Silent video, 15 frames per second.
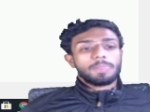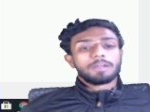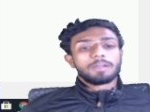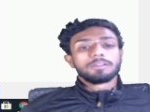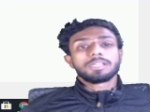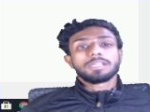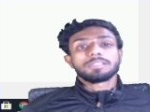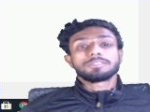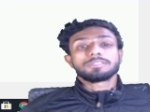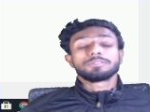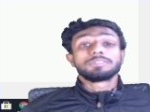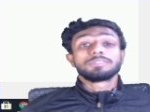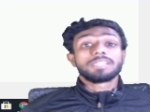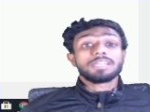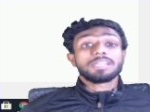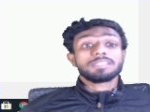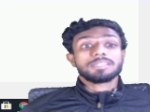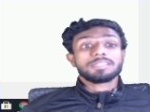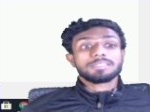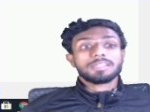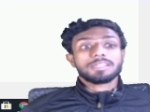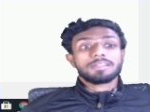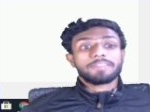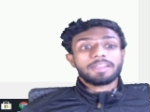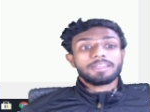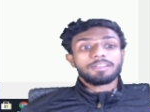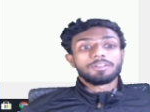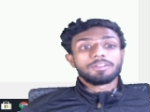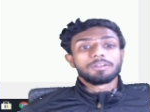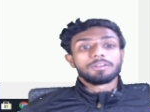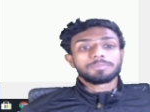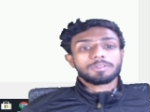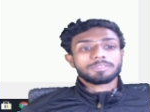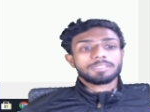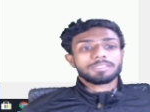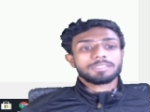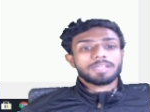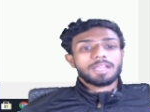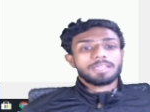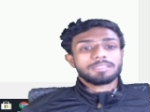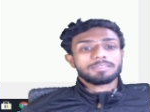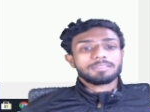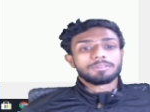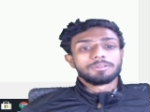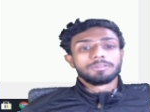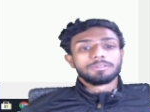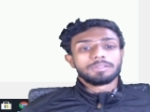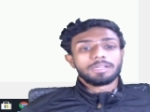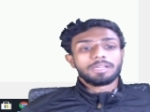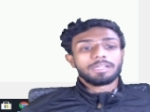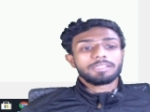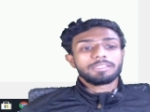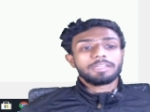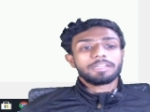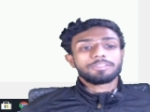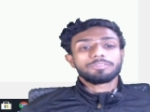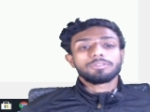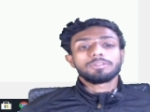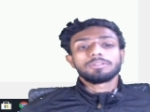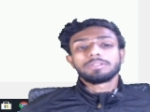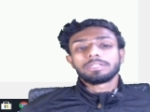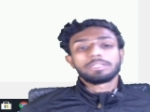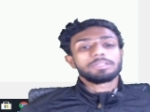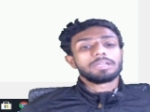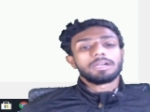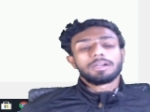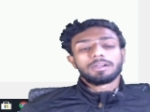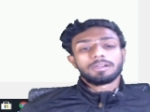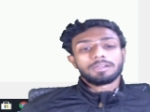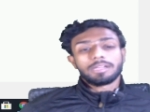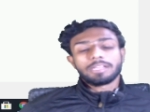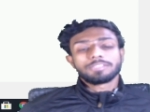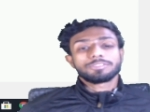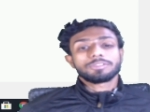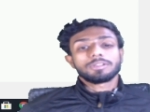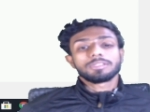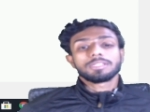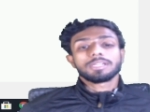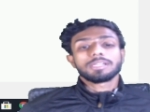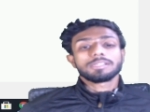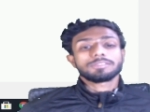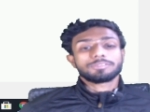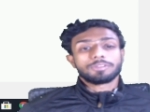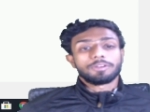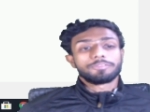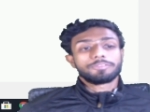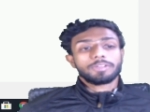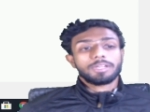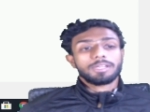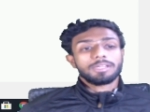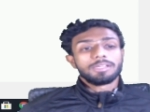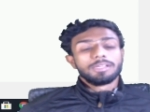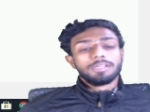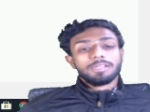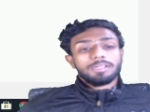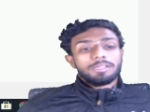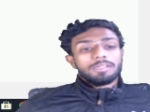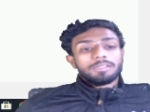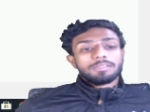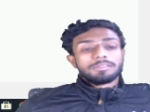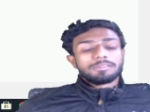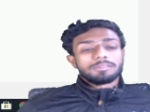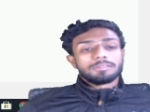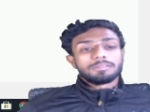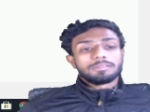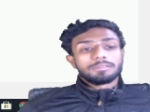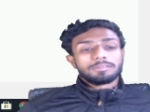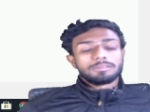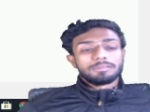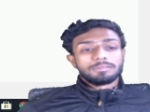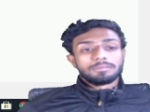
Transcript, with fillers: okay so this is a very long process guys so it need to uh, install the software so